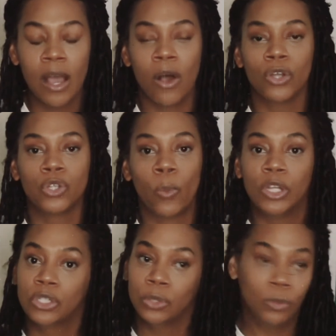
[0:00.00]
Also
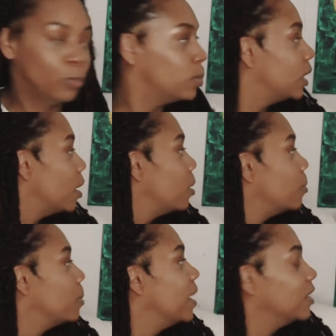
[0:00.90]
want to
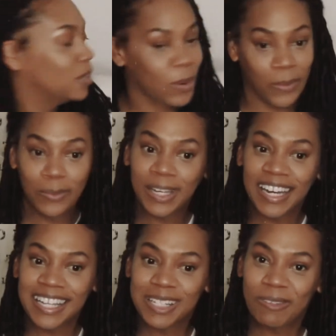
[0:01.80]
become, an
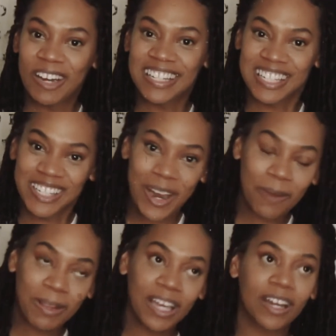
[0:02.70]
experienced
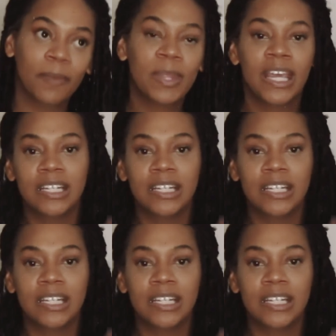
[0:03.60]
guitar player.